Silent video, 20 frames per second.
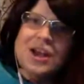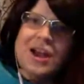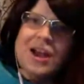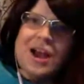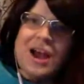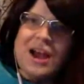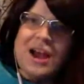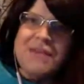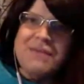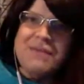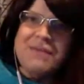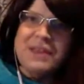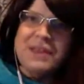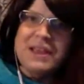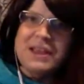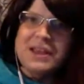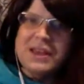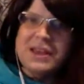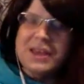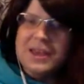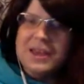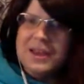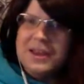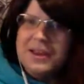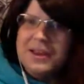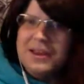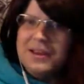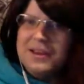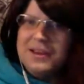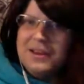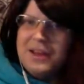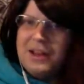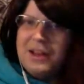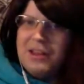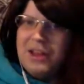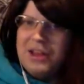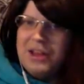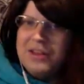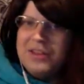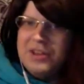I feel like a
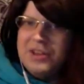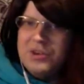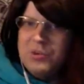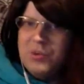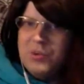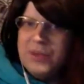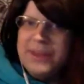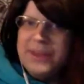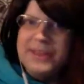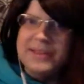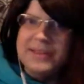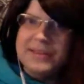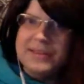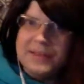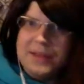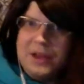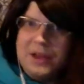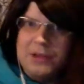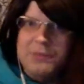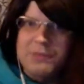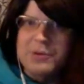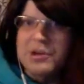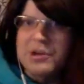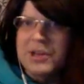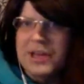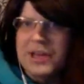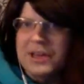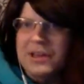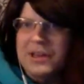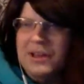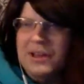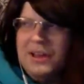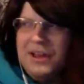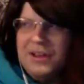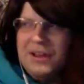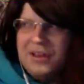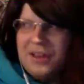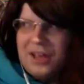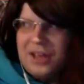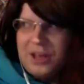lot of the twists helped her get
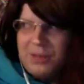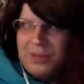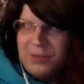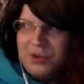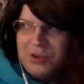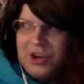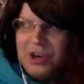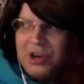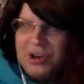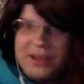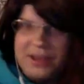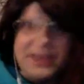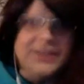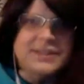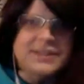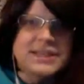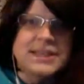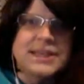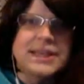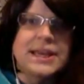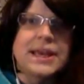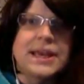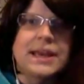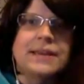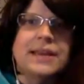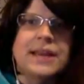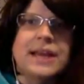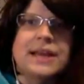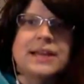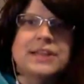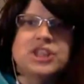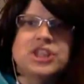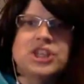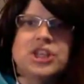to the end last year.